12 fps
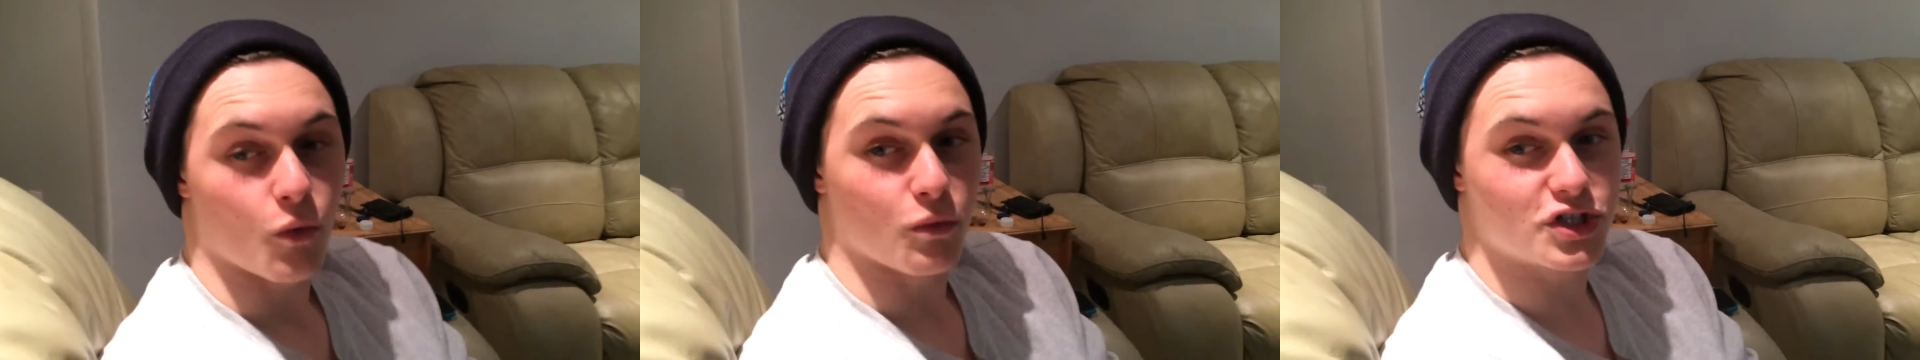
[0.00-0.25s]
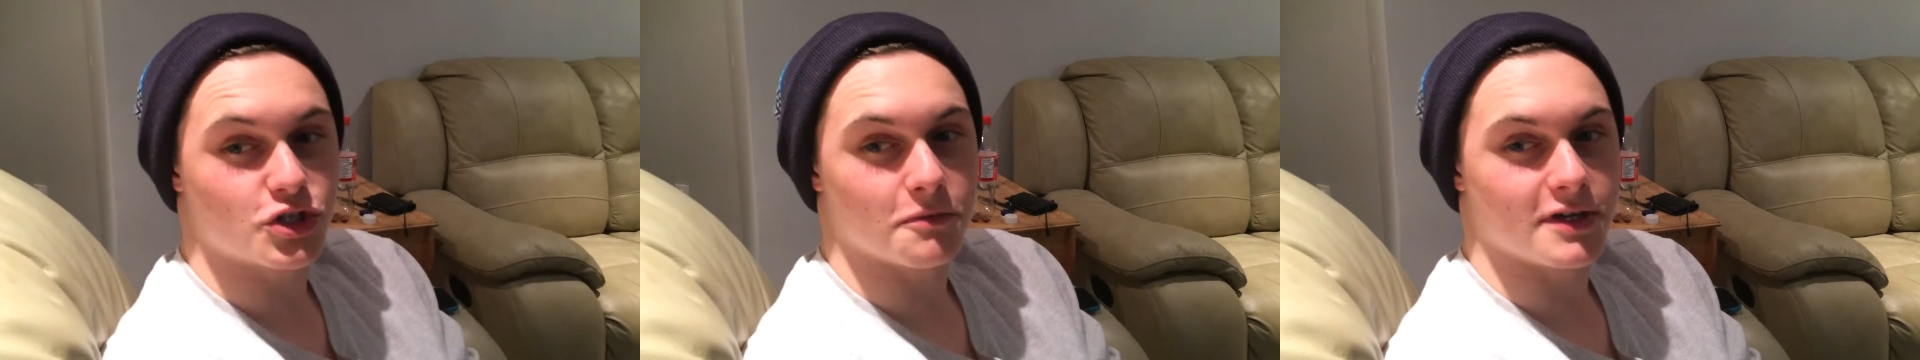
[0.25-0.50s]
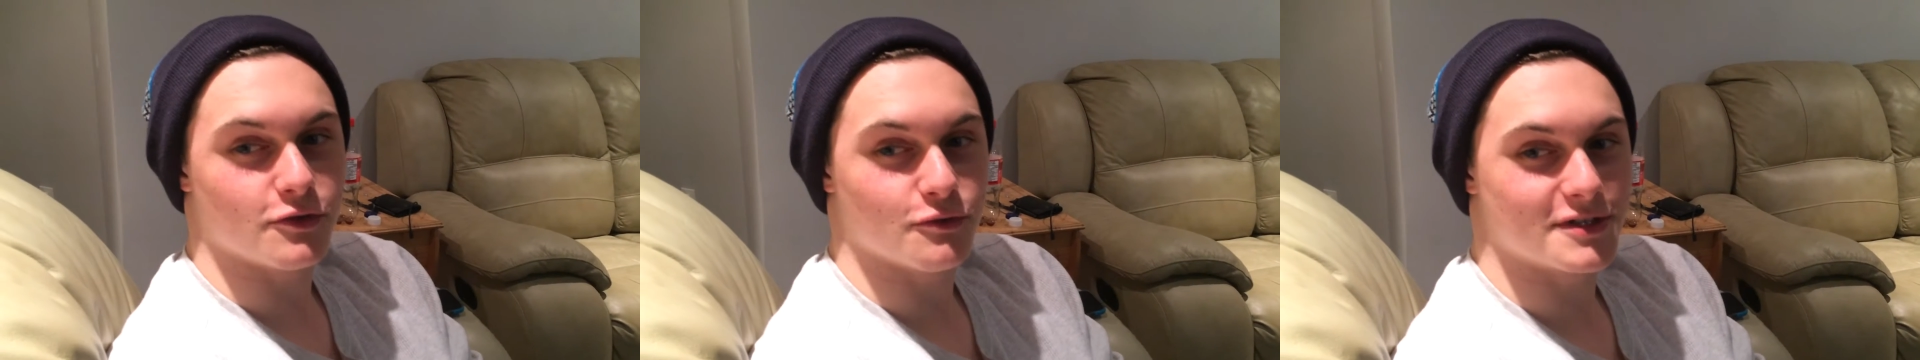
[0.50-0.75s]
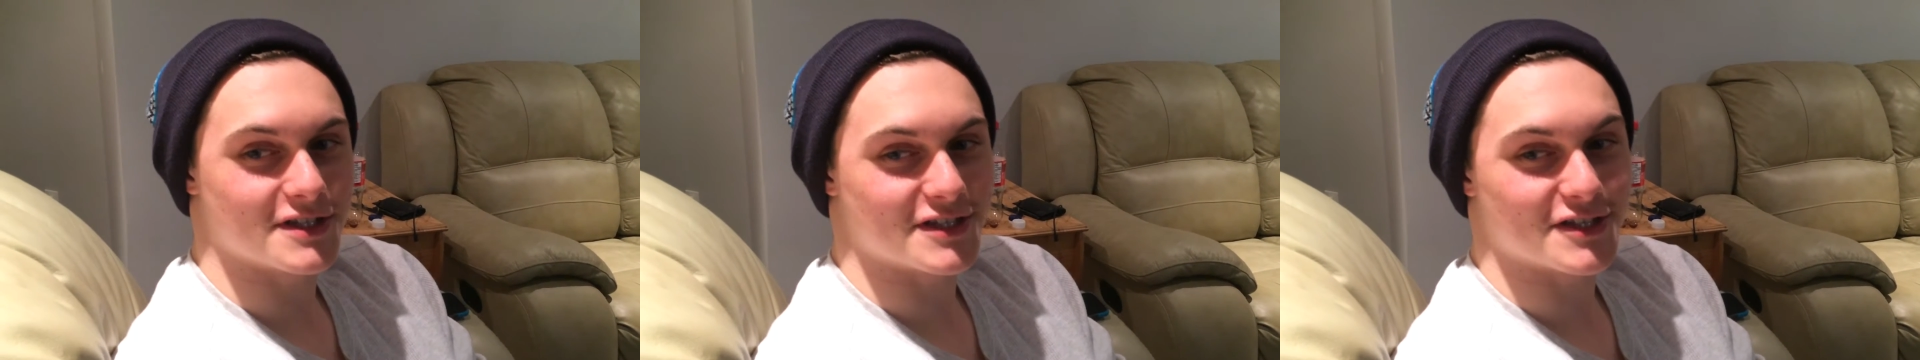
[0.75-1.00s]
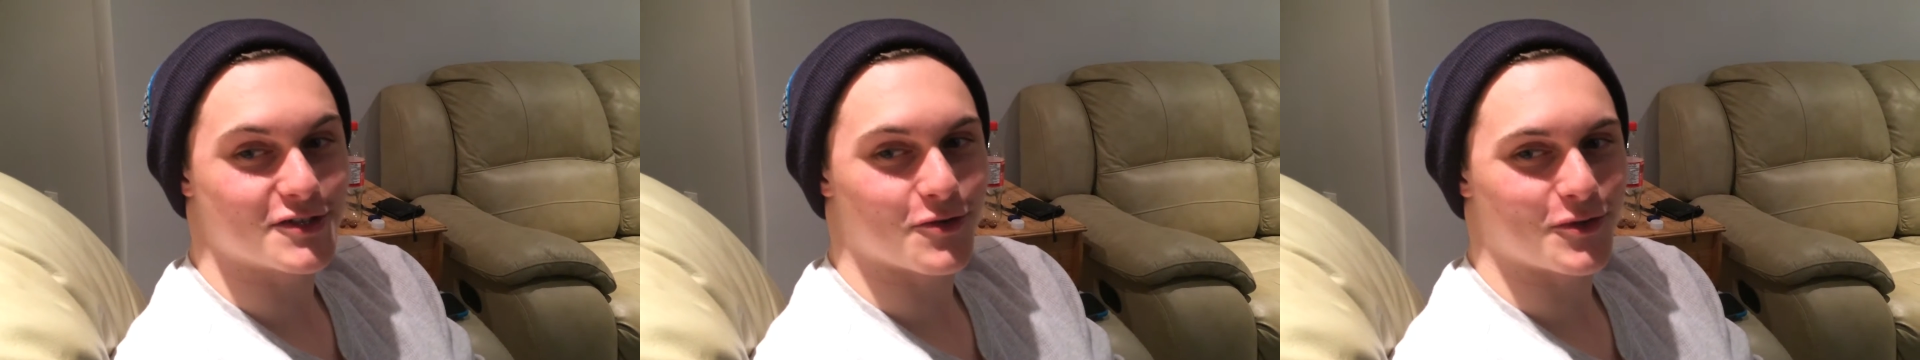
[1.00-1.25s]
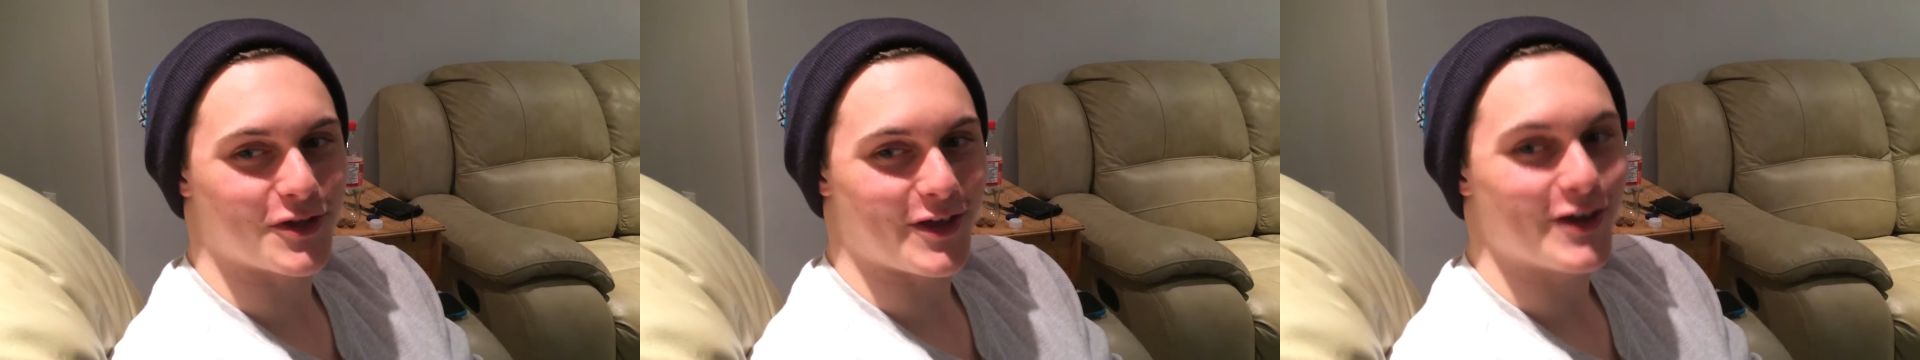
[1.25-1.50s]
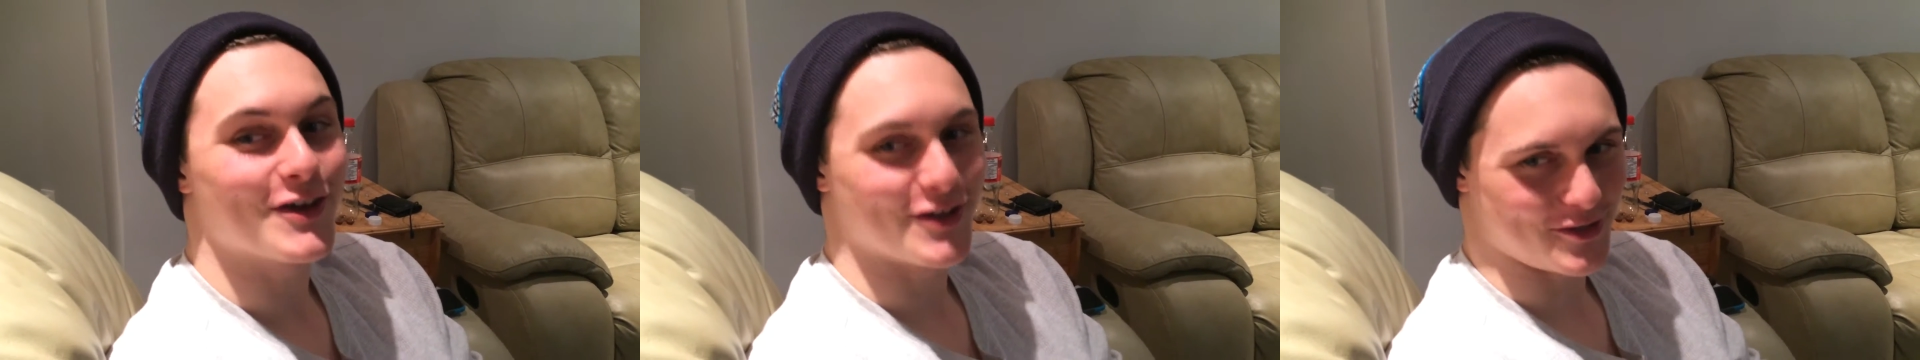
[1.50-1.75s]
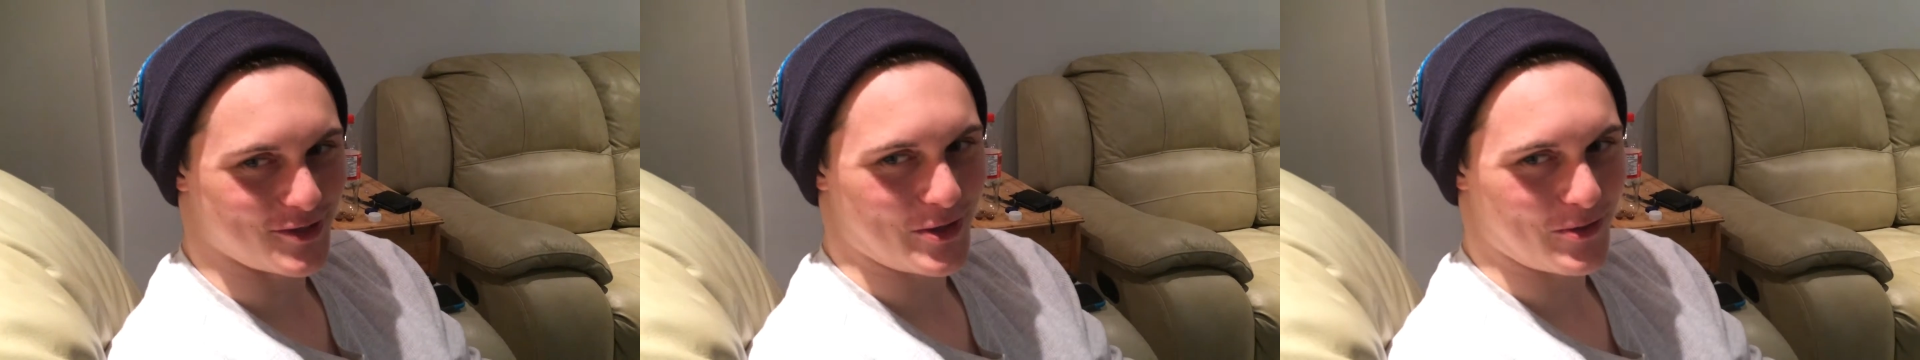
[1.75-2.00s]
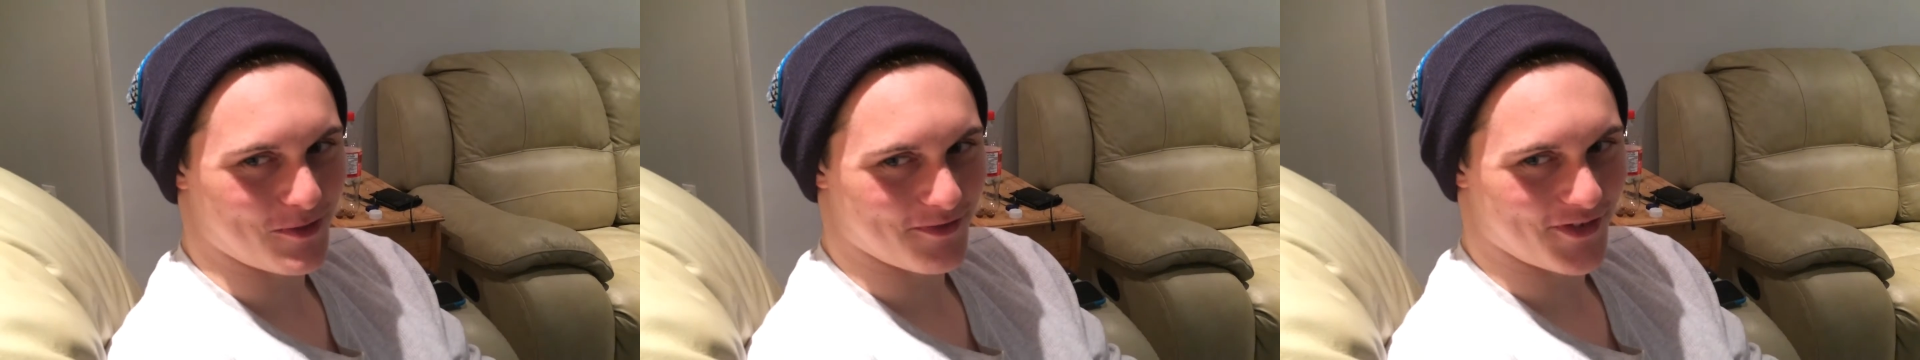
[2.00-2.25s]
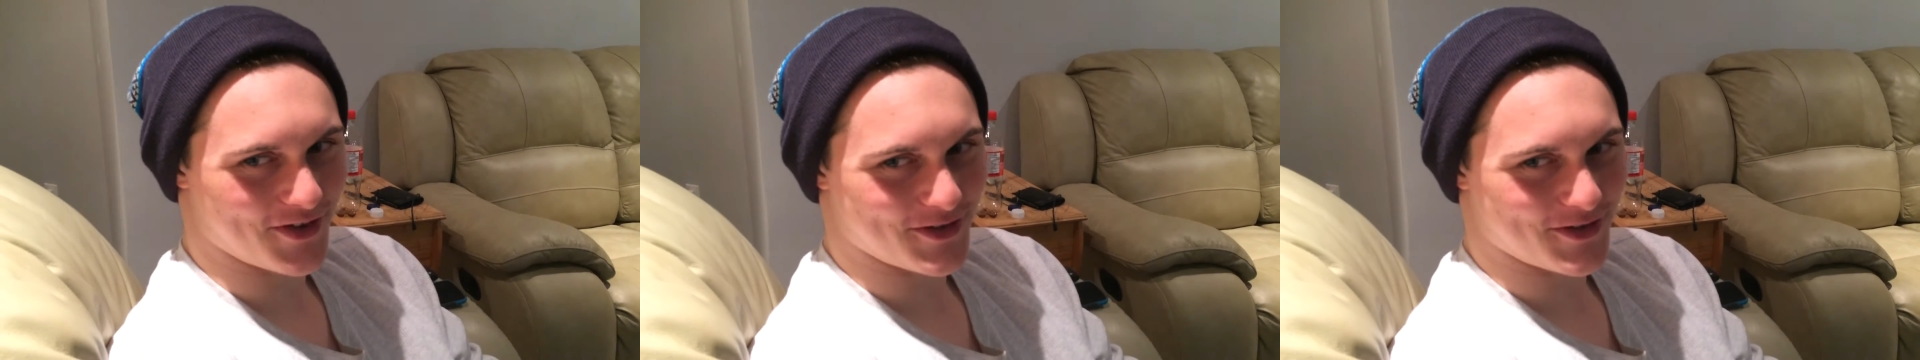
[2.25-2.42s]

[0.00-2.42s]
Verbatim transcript: What should we do since it's only two of